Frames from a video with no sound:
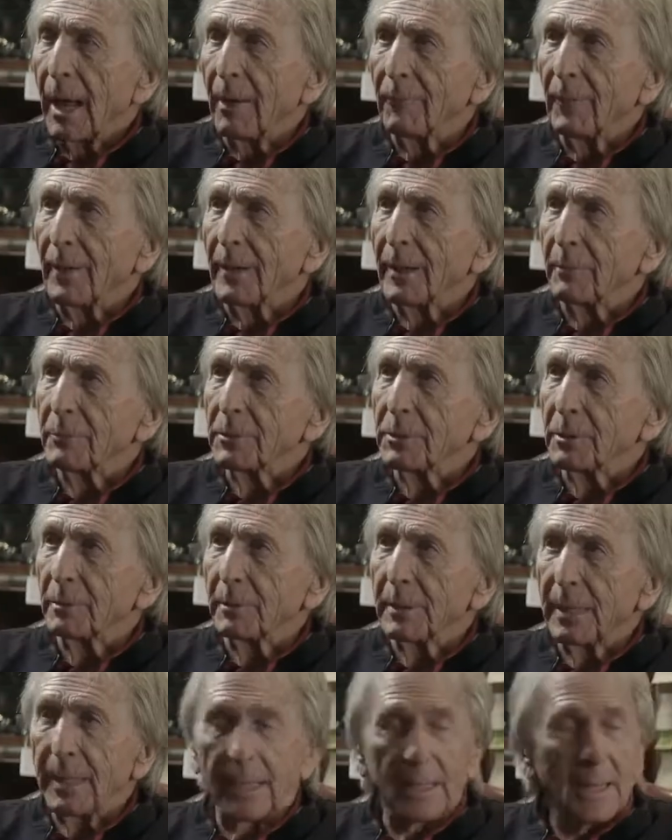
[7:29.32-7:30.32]
I find I'm
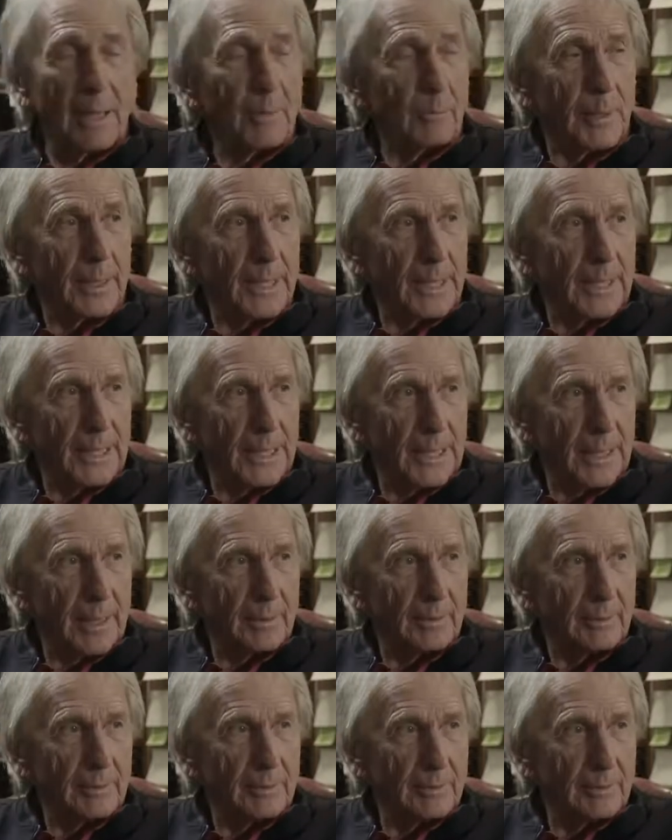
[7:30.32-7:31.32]
too keyed up when I get
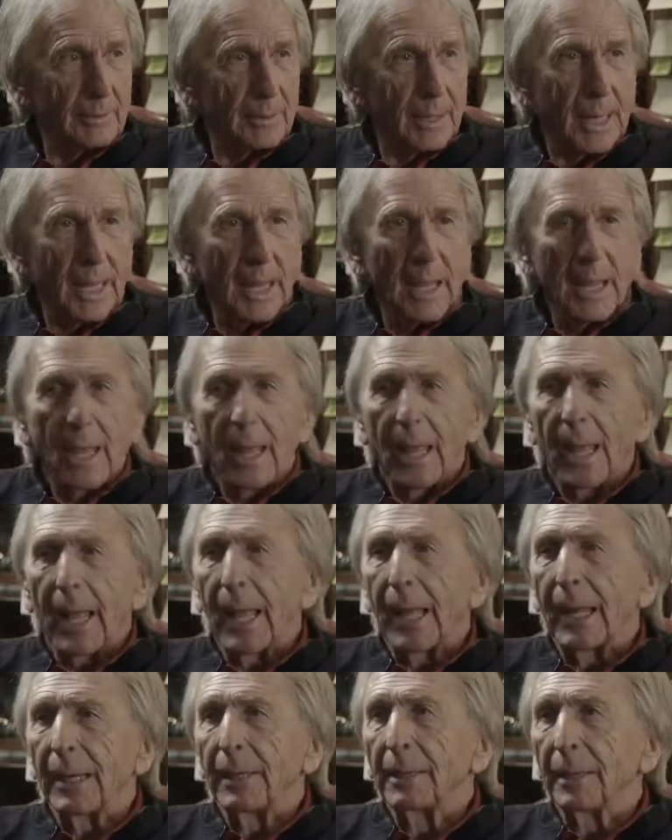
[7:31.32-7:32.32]
out,
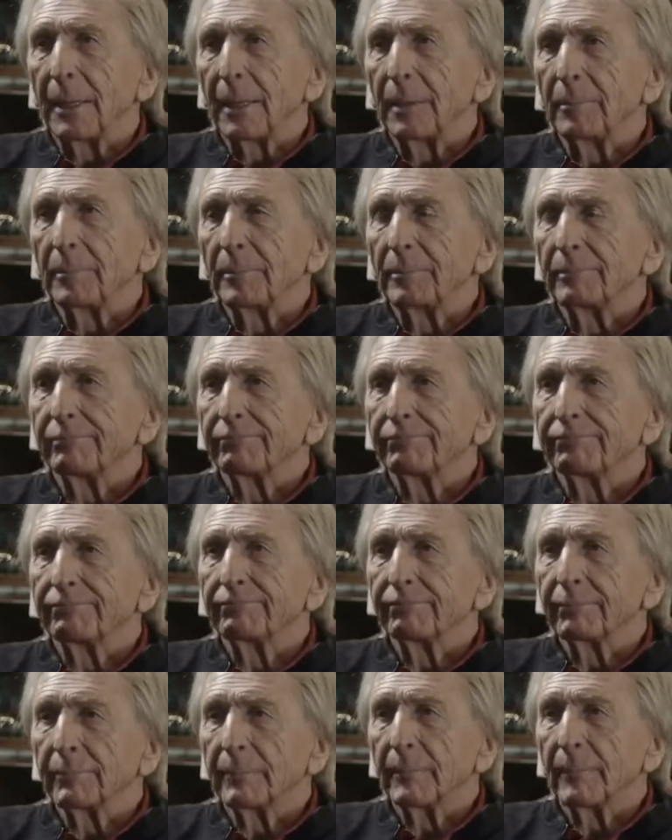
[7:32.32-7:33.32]
and um,
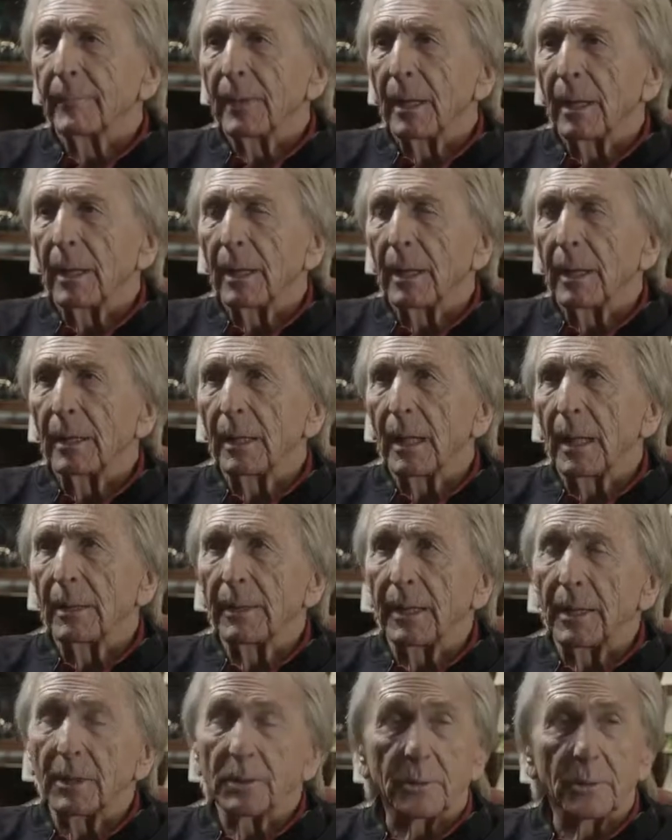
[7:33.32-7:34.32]
I
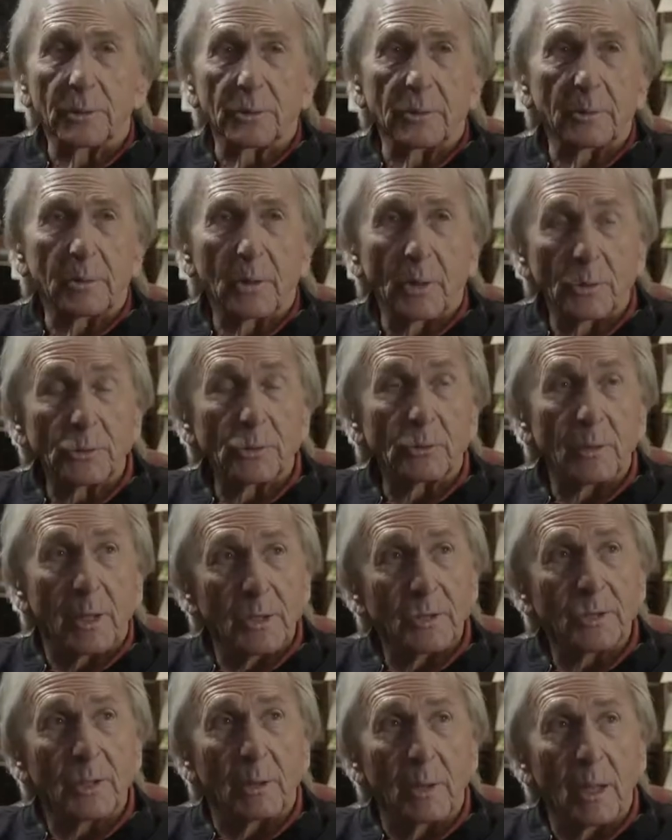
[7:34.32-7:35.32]
think it's because you're
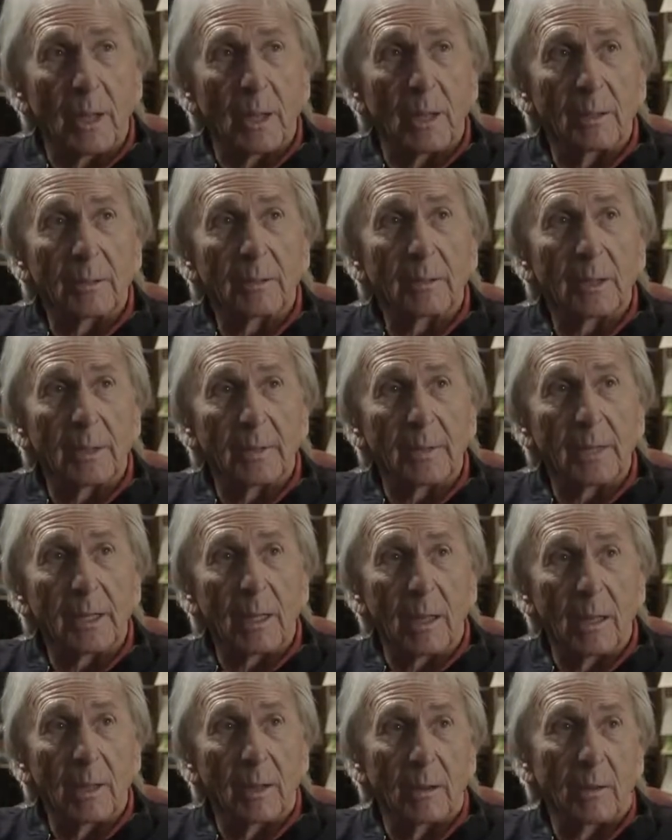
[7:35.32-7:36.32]
concentrated so hard in the
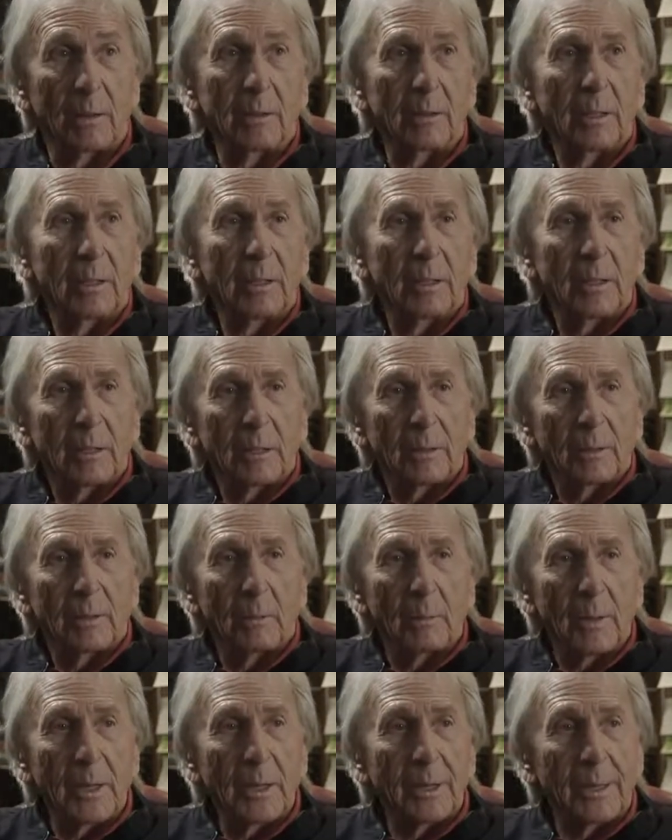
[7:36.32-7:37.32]
car
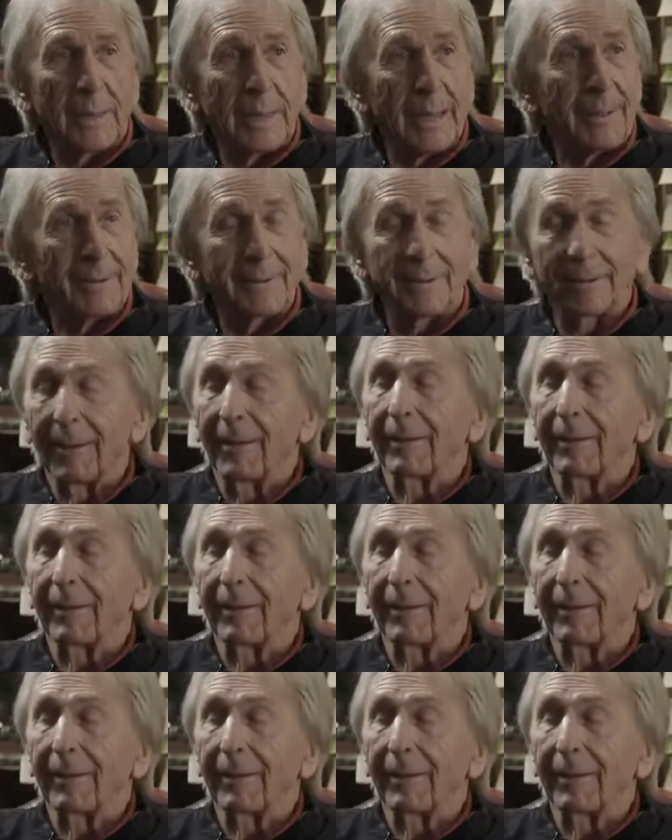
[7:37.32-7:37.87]
that when you get out, you